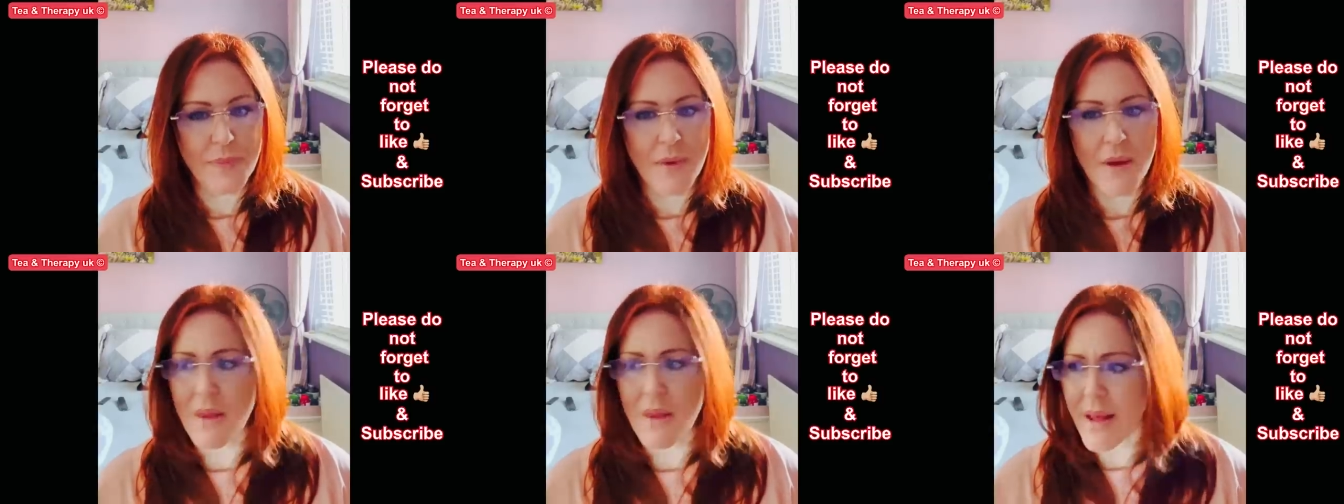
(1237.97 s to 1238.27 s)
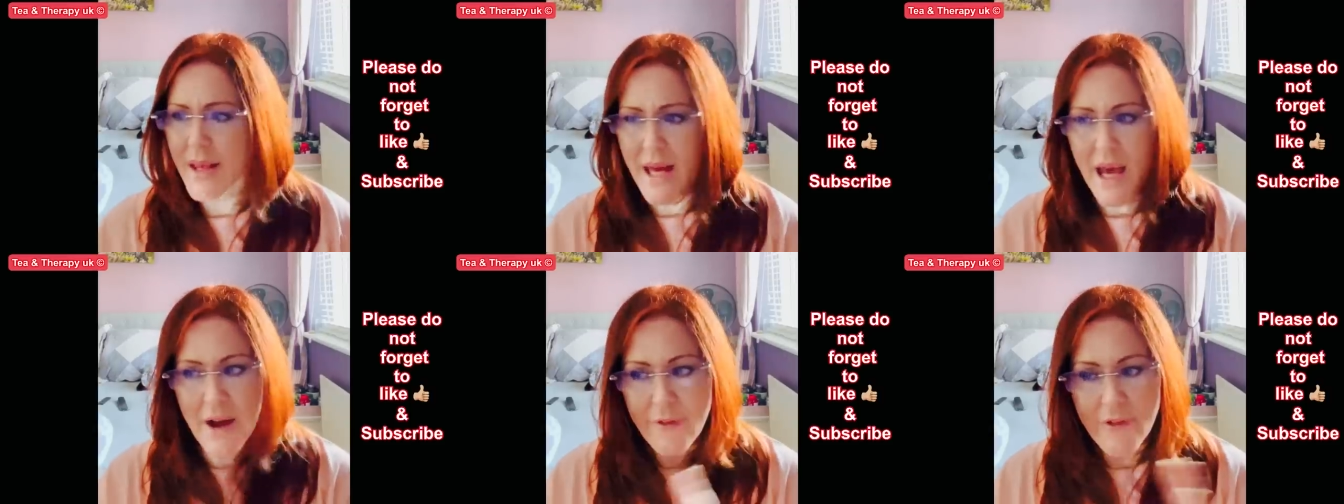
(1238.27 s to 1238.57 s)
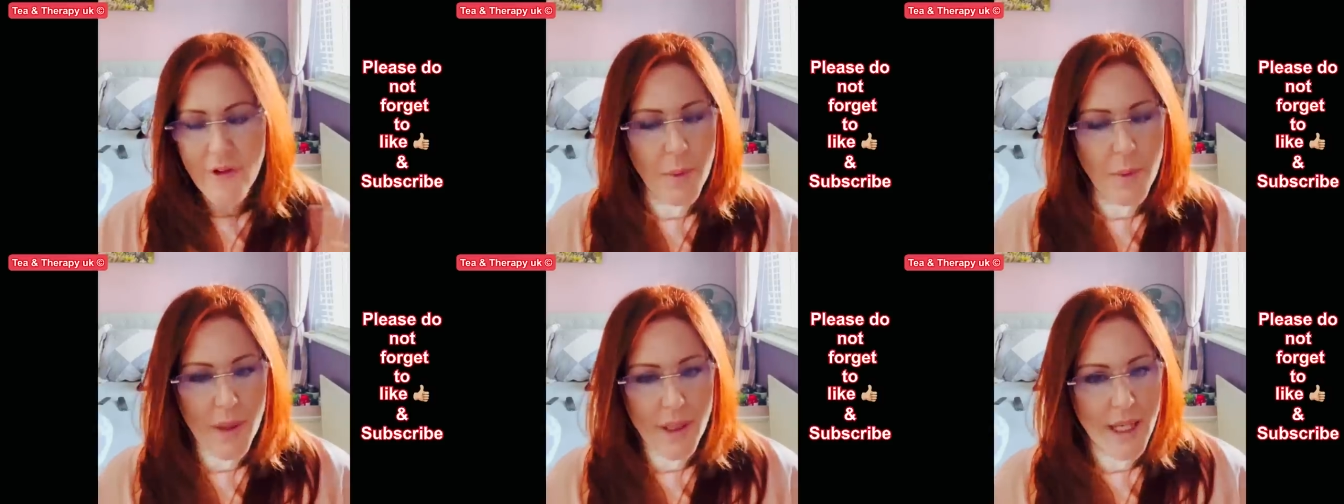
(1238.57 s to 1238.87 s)
Like
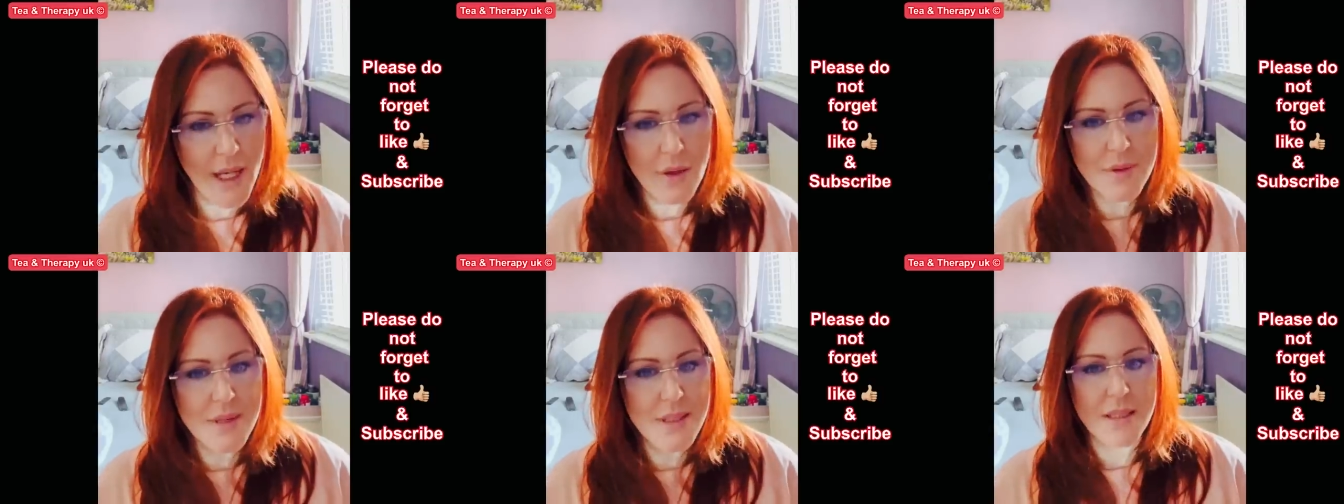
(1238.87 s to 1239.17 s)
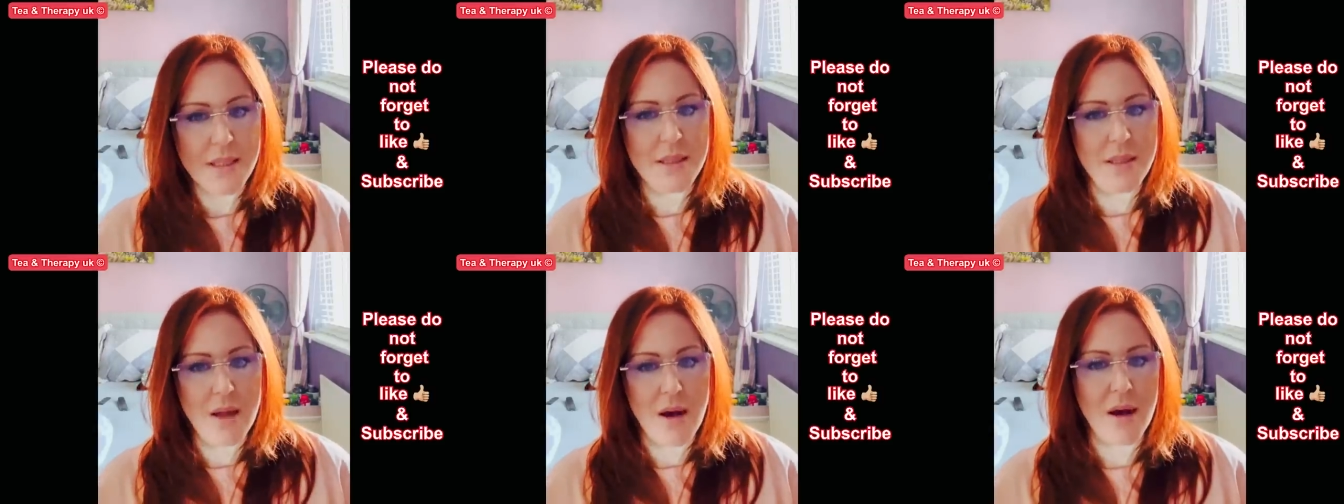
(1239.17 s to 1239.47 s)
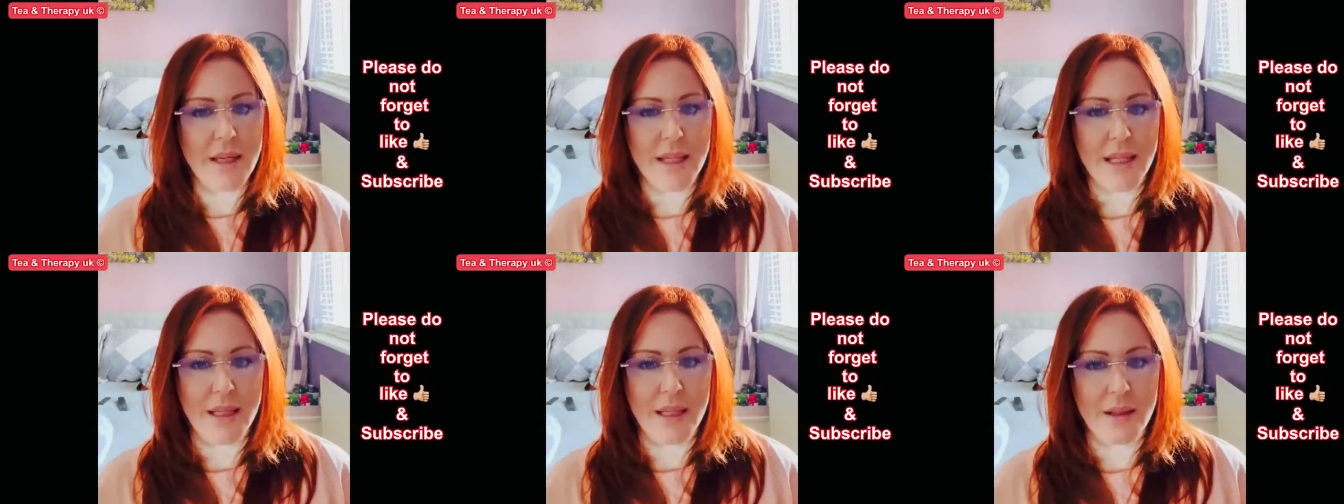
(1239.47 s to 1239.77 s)
everyone else is
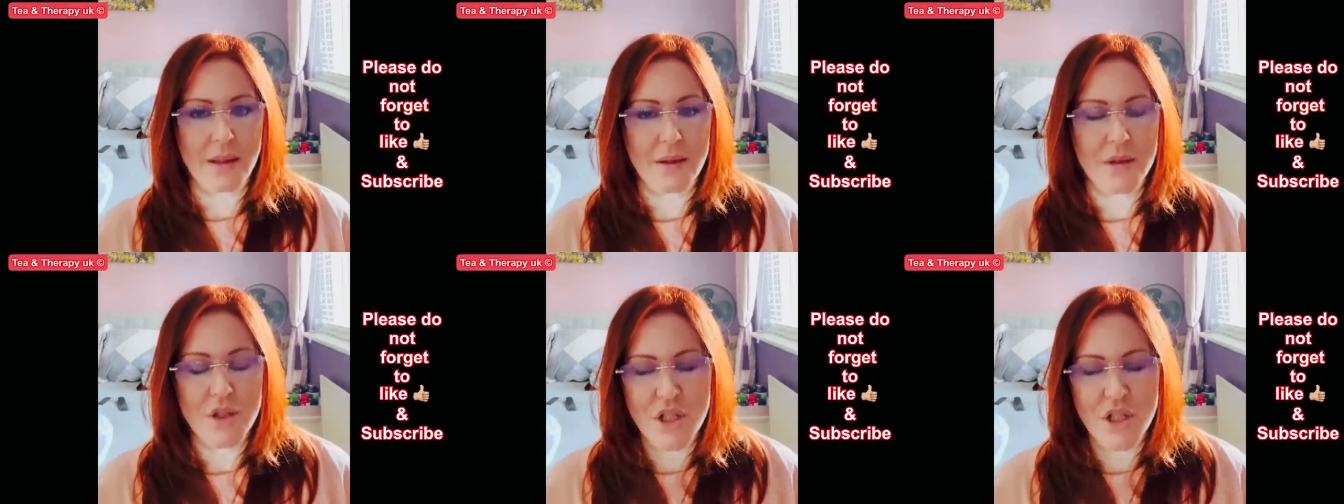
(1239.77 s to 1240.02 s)
lying.